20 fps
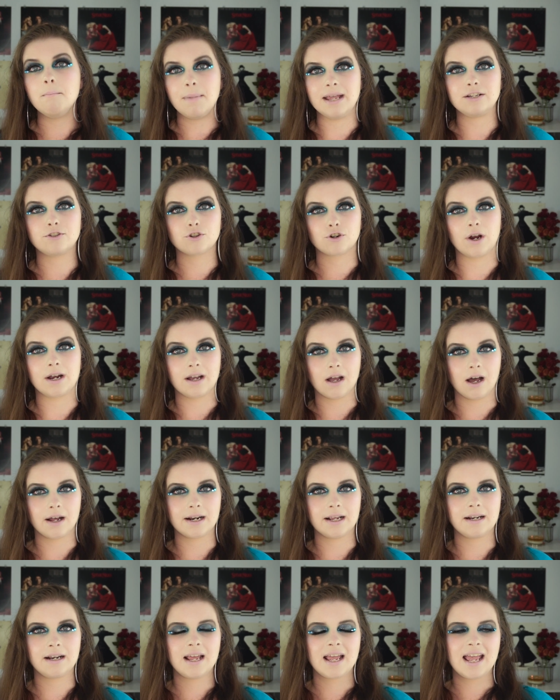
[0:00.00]
made sure I
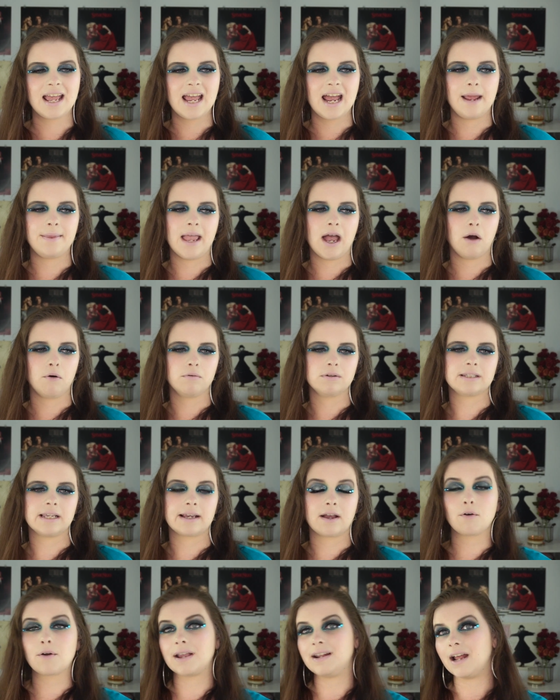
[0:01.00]
got it. And now it was
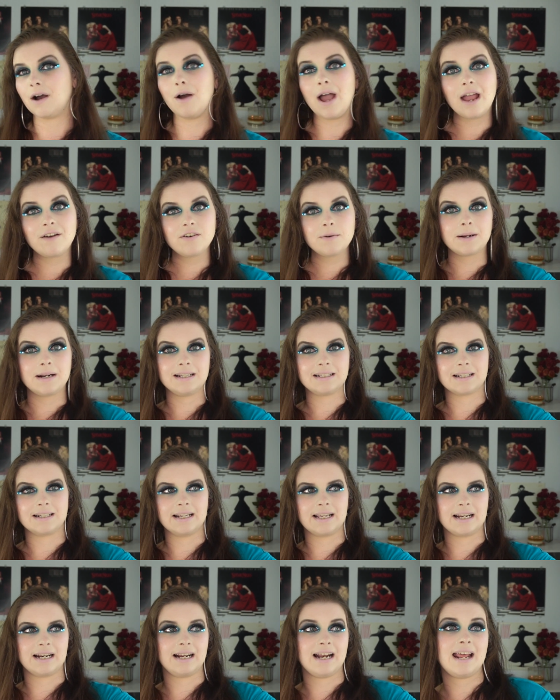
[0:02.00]
like, okay, now everybody's
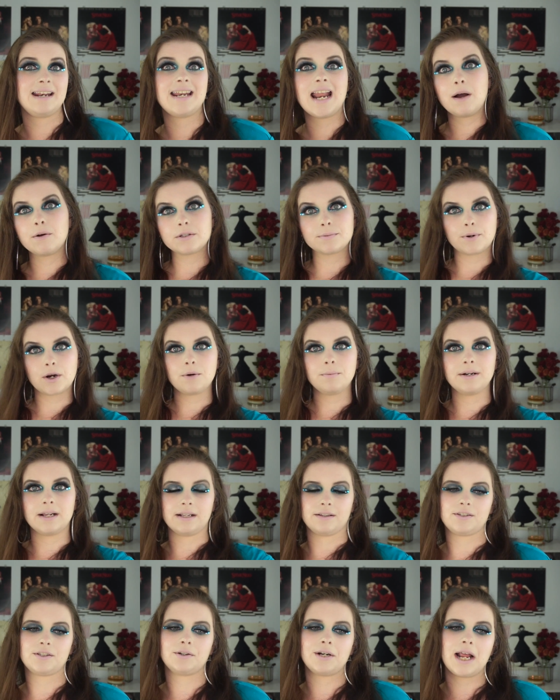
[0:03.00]
gonna get it. And now it's
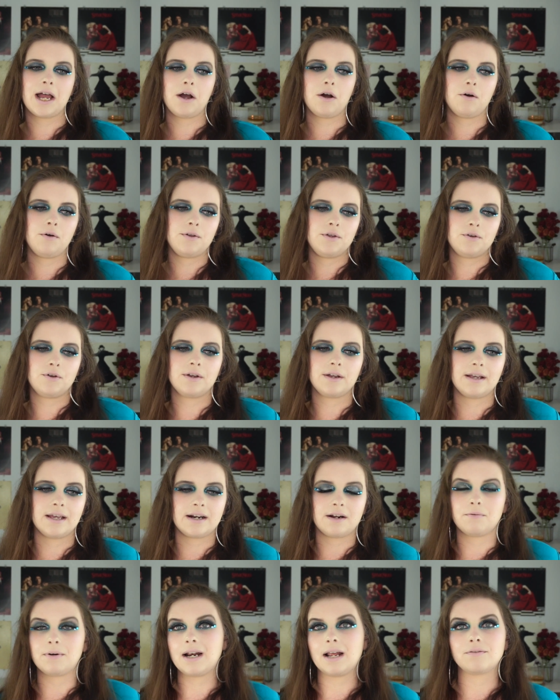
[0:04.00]
permanent. So now you can
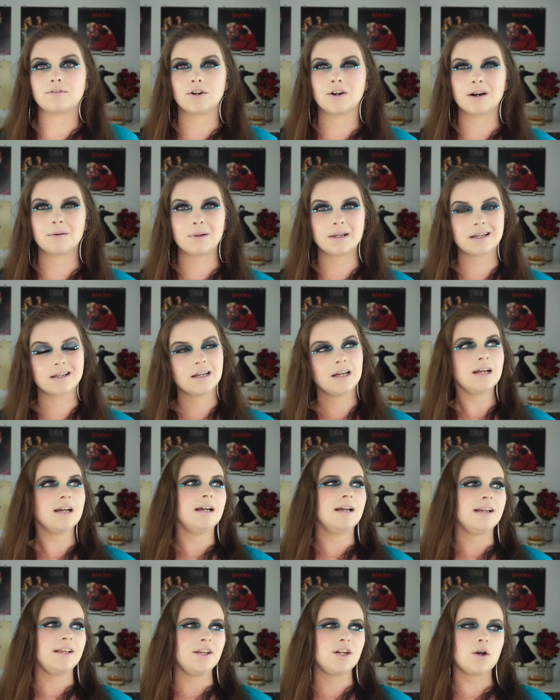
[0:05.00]
get it whenever. And I'm like,
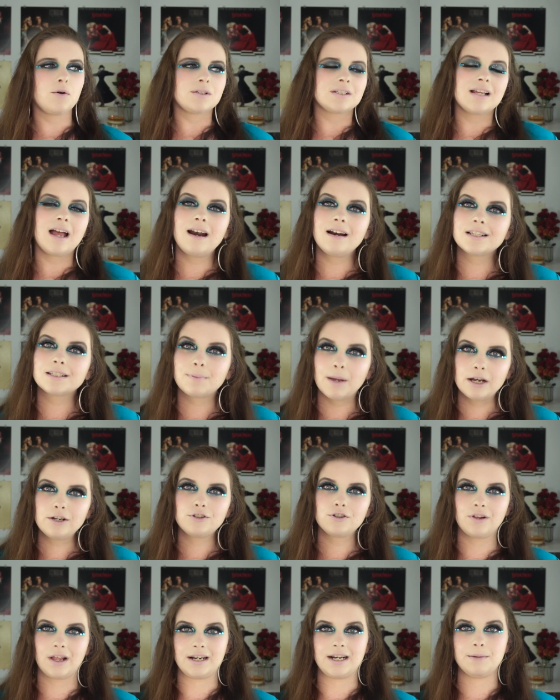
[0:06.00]
you know, it's not
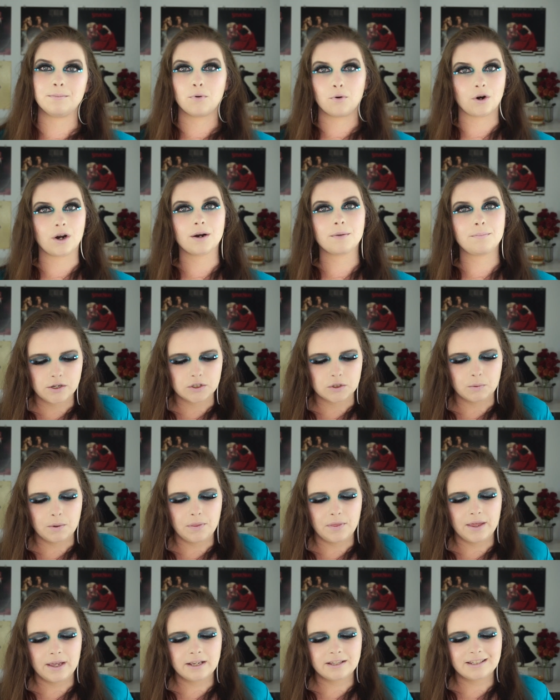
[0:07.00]
special anymore. So
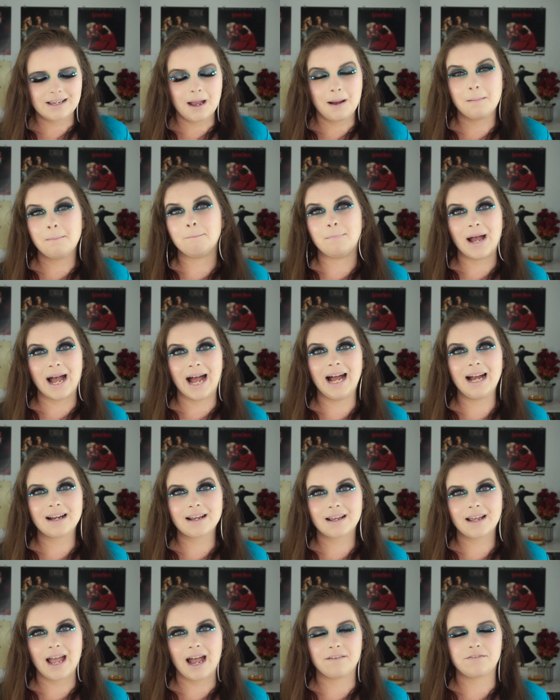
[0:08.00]
when things come
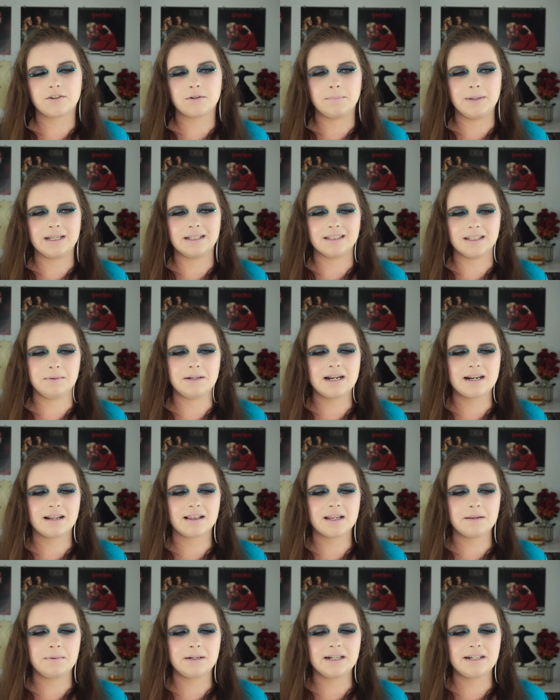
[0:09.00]
back after being limited
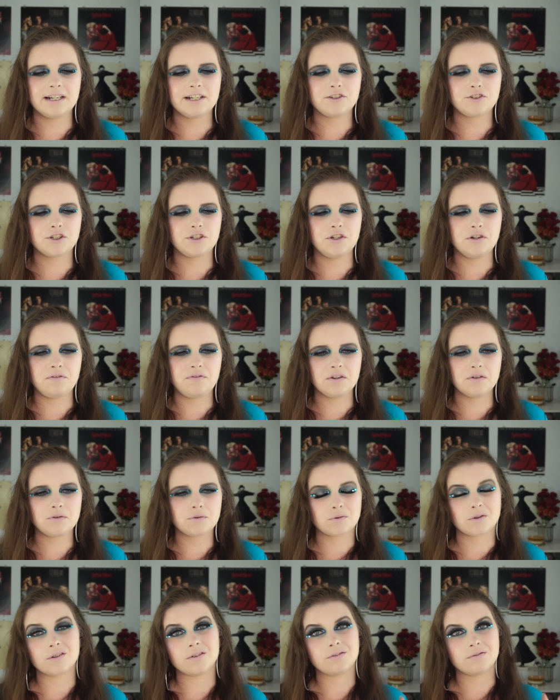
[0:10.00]
to limited edition, you feel
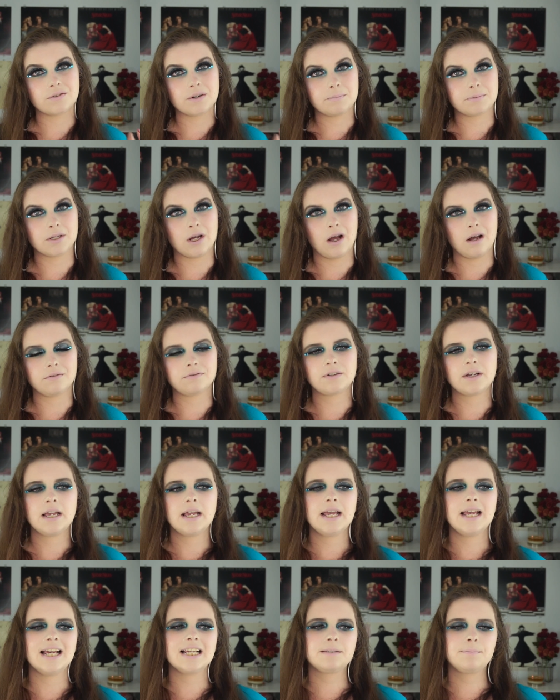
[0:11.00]
sort of ripped off.
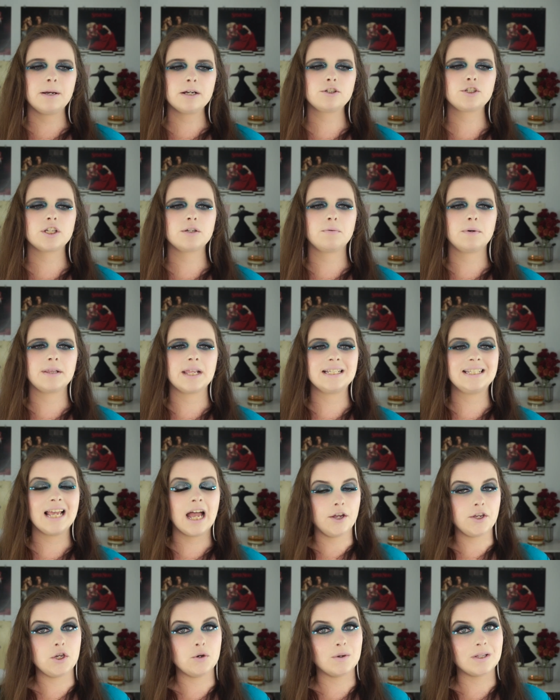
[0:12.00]
Especially when they
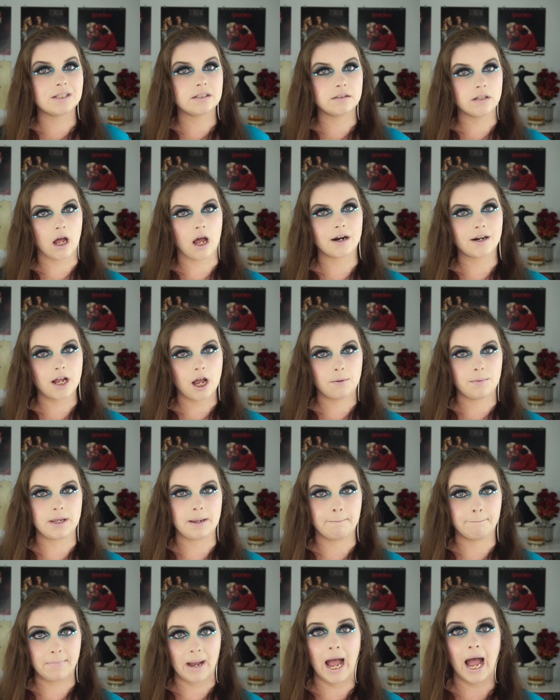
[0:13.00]
tell you it's not
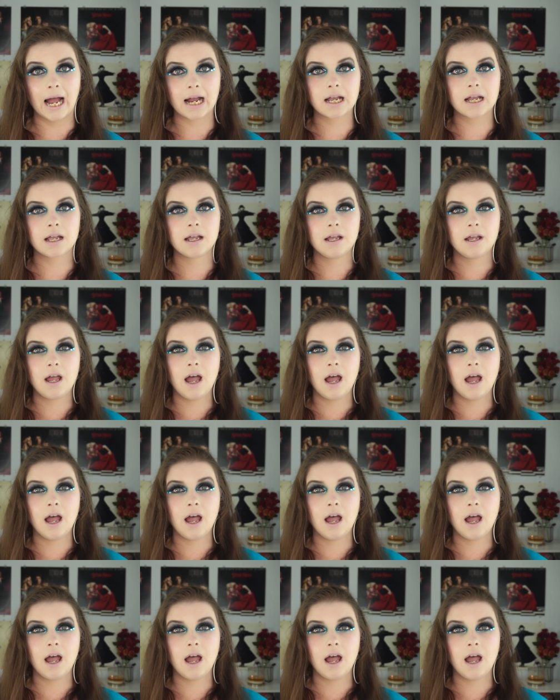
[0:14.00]
coming back.